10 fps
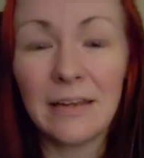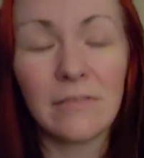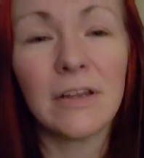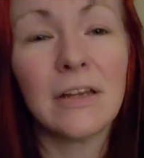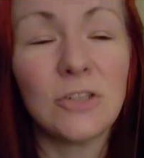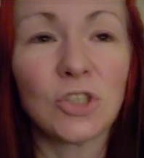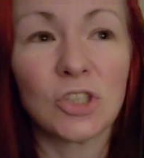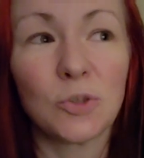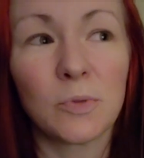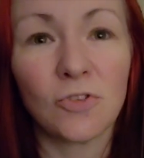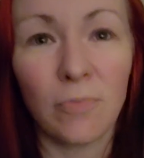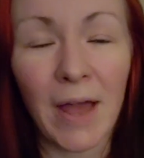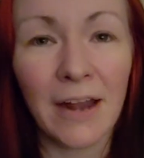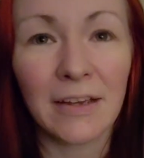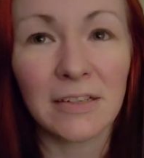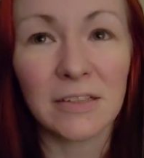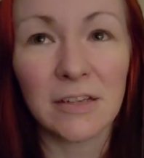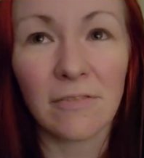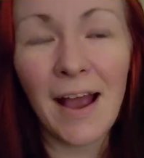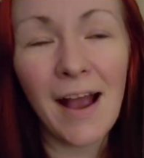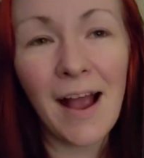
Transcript: even and just super dramatic and stuff